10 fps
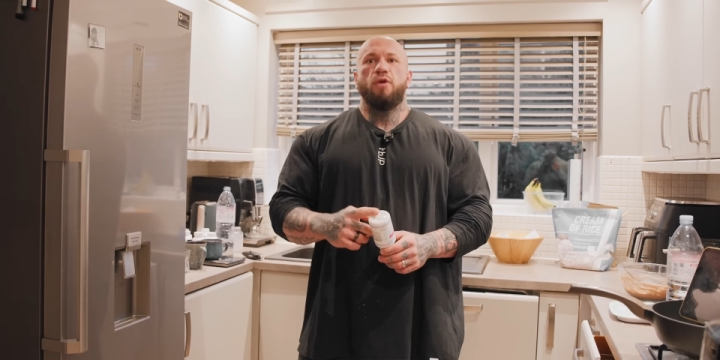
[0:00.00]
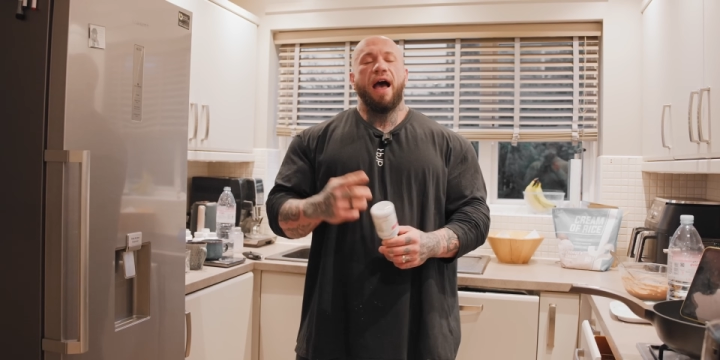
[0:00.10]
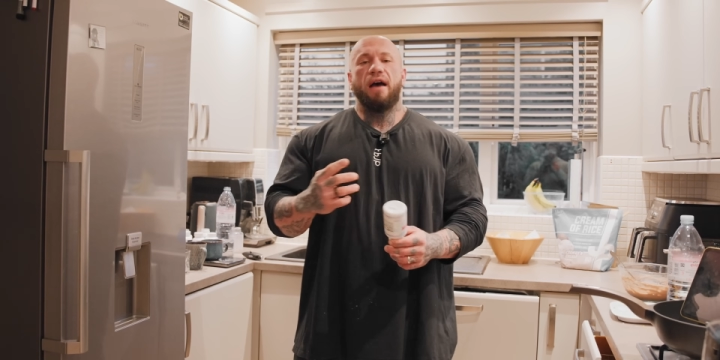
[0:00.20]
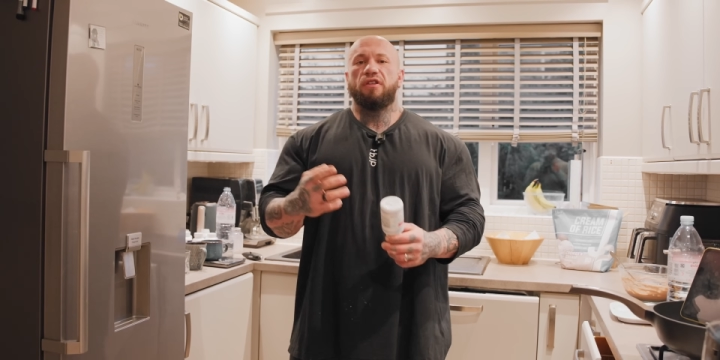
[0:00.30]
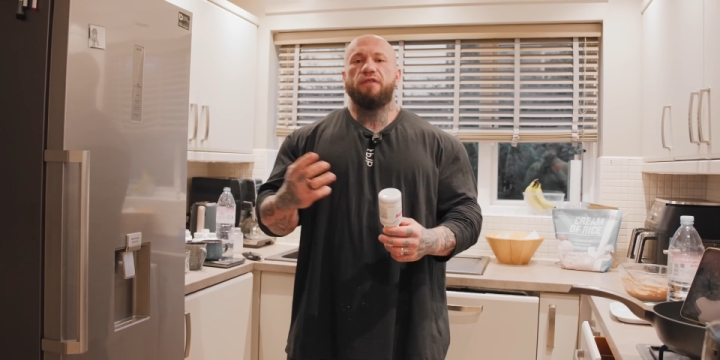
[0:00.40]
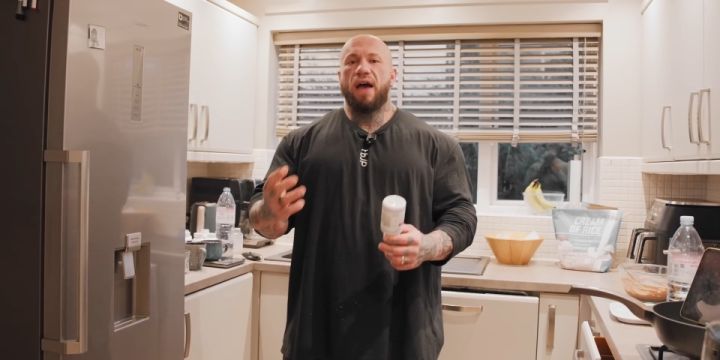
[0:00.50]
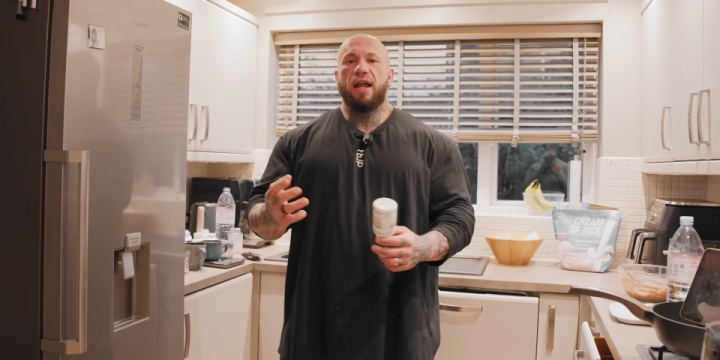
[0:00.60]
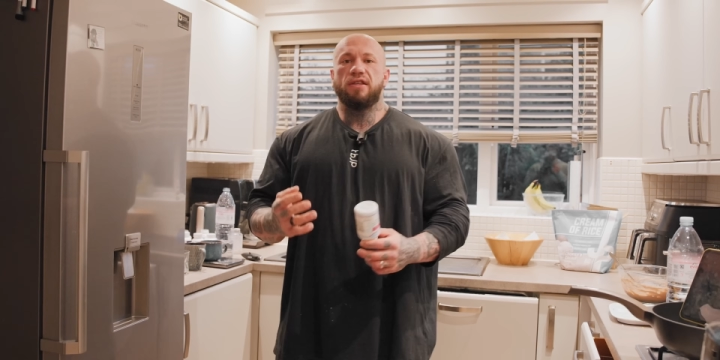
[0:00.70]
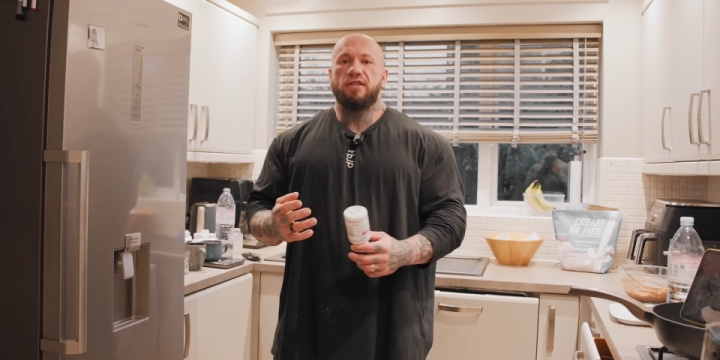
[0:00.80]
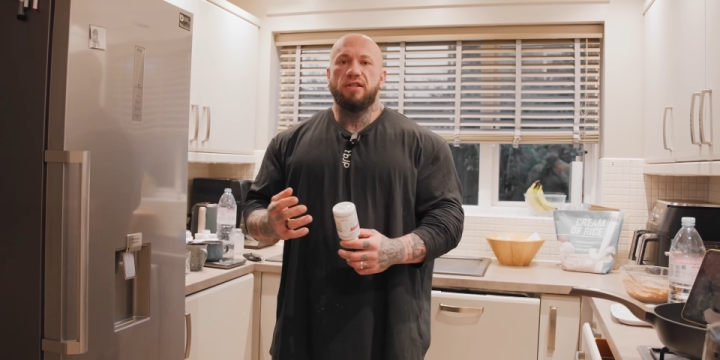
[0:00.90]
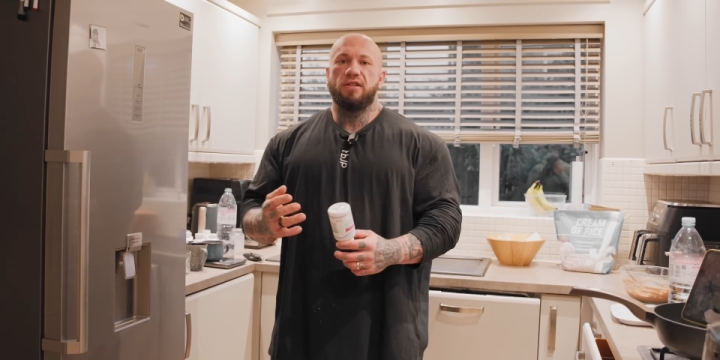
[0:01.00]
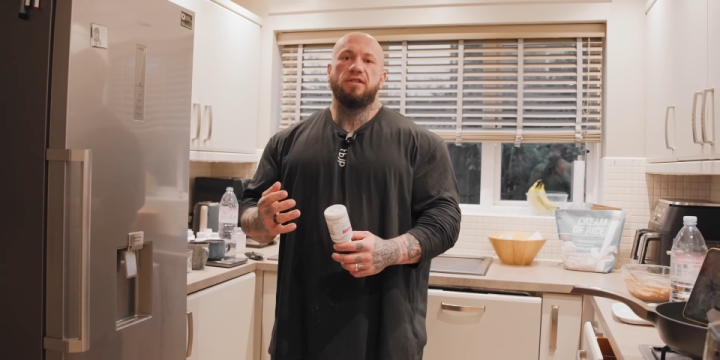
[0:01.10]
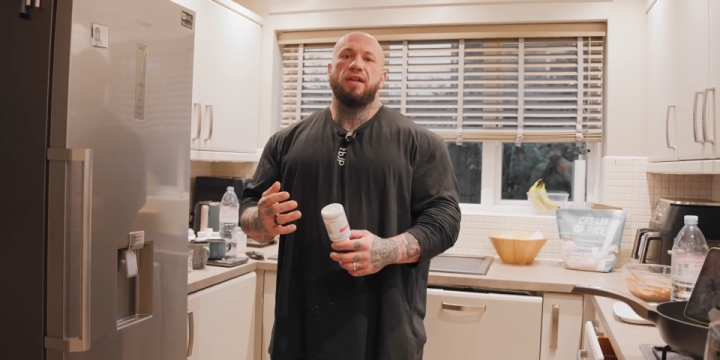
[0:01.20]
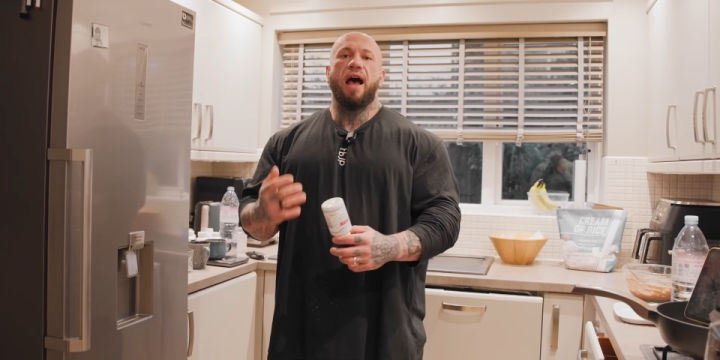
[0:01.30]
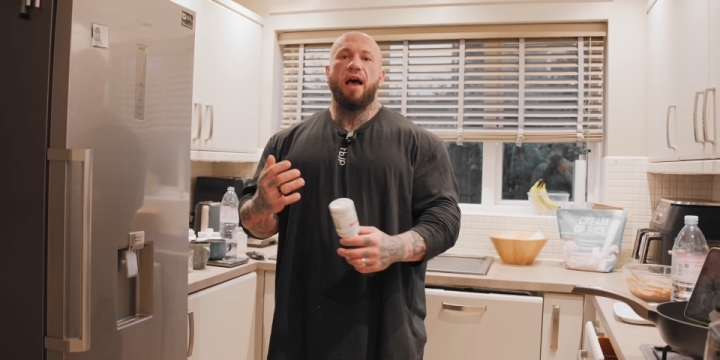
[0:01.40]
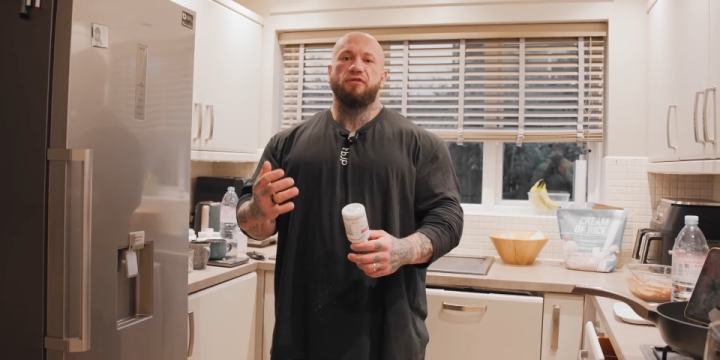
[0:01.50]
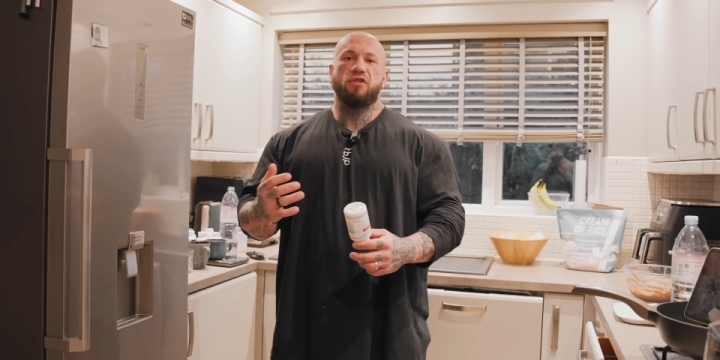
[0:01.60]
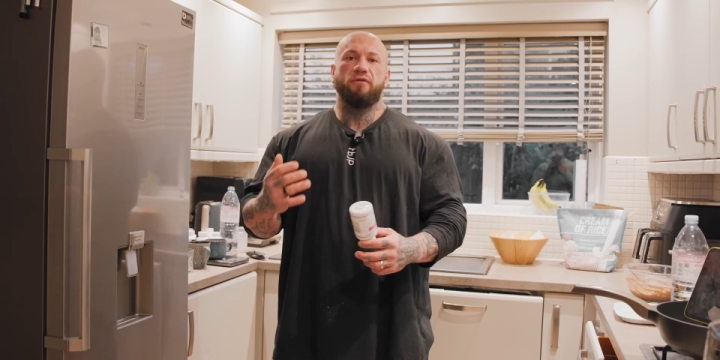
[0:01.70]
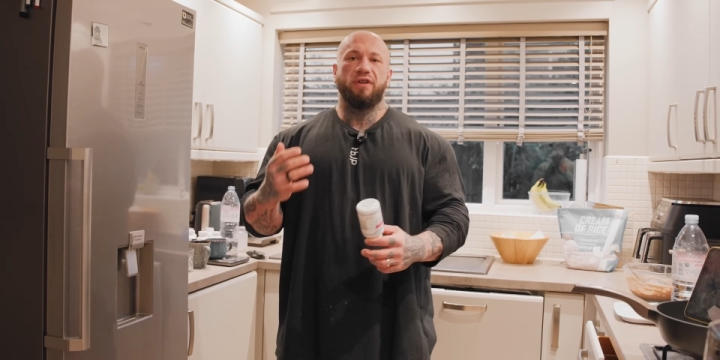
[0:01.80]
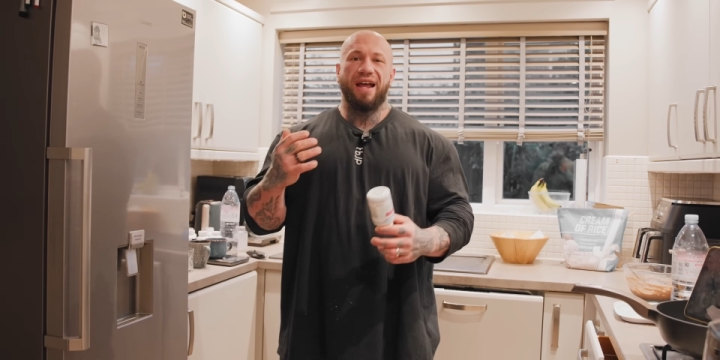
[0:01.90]
you have the finances to have
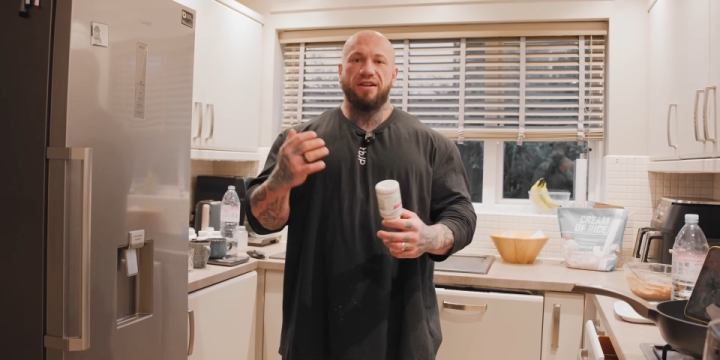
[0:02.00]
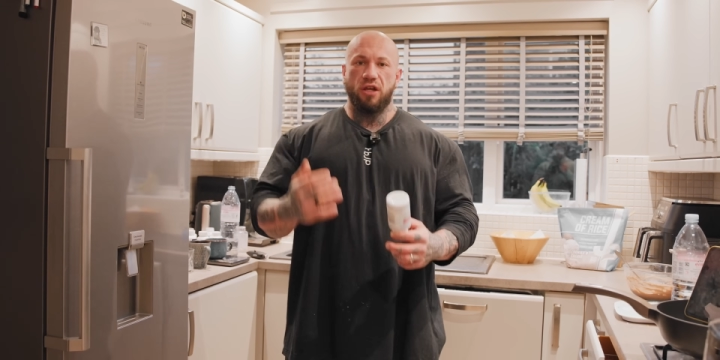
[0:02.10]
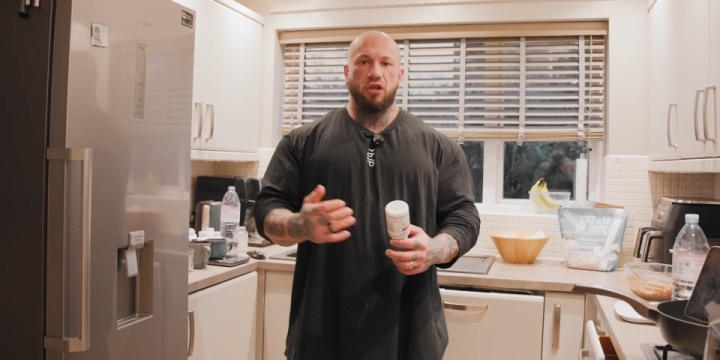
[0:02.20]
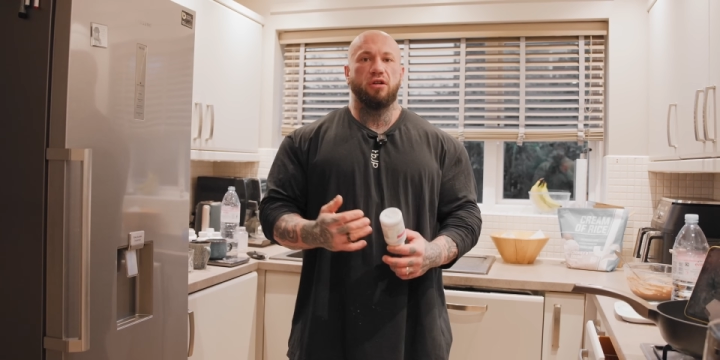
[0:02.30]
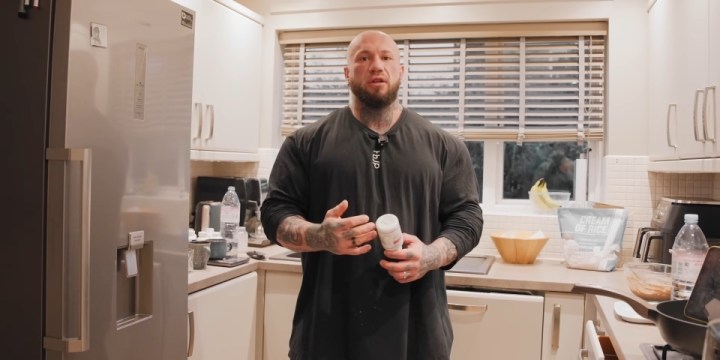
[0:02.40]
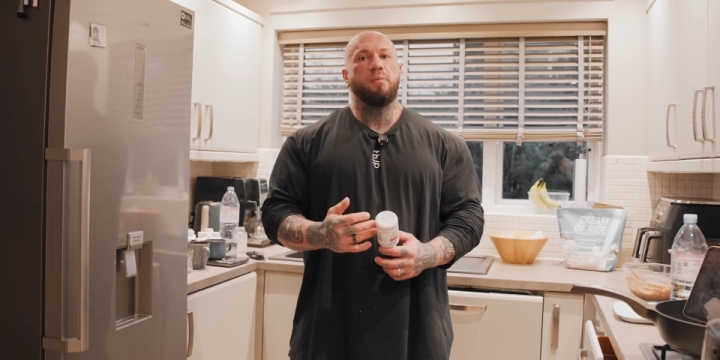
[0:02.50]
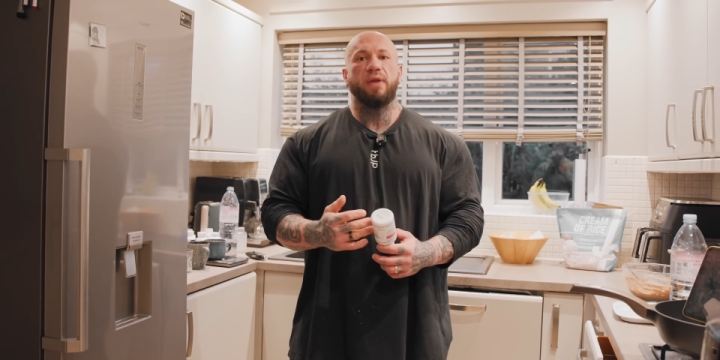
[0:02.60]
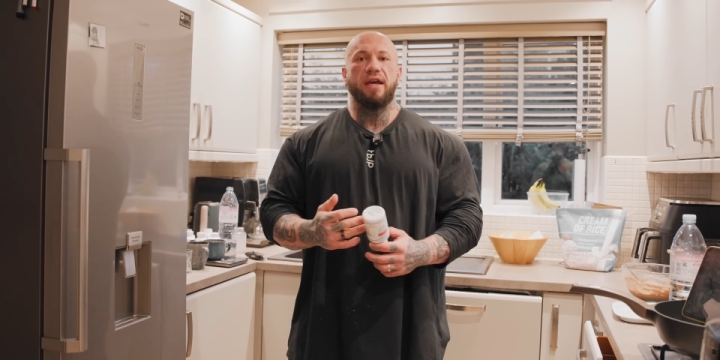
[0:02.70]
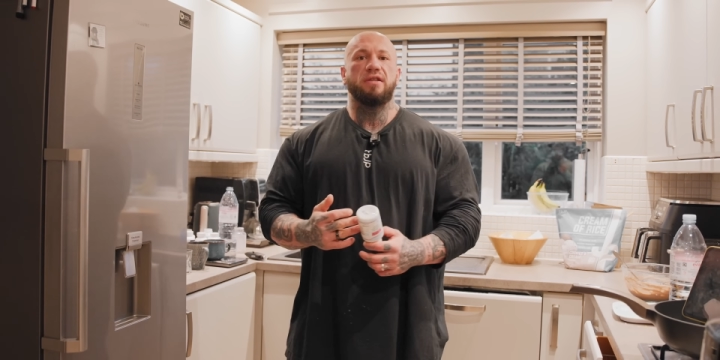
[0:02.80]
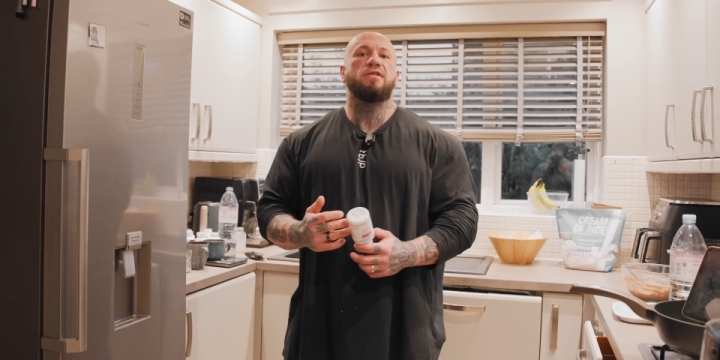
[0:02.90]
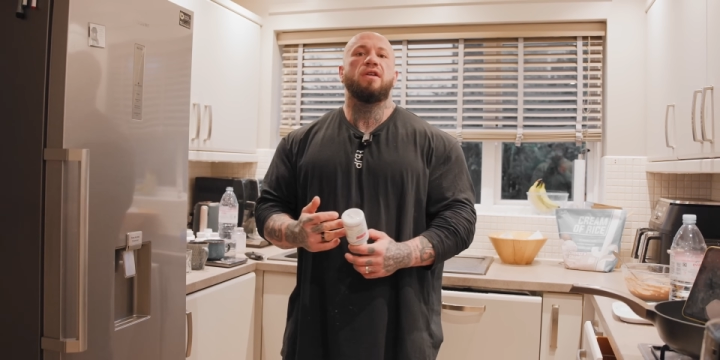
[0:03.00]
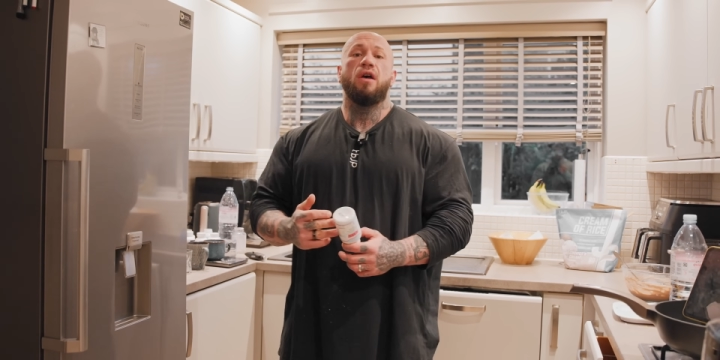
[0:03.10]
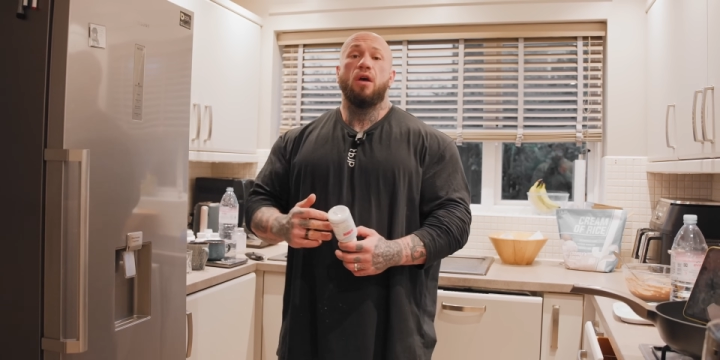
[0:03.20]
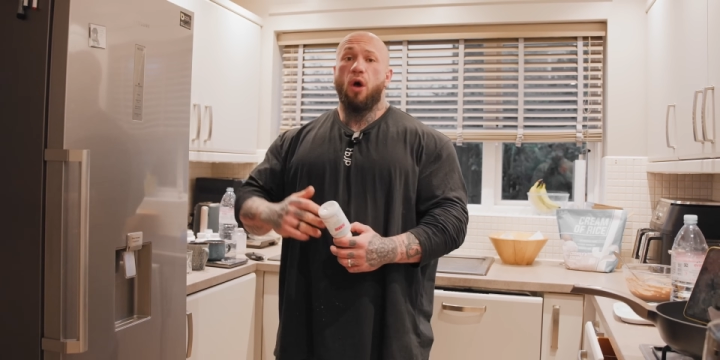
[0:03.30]
something additional in place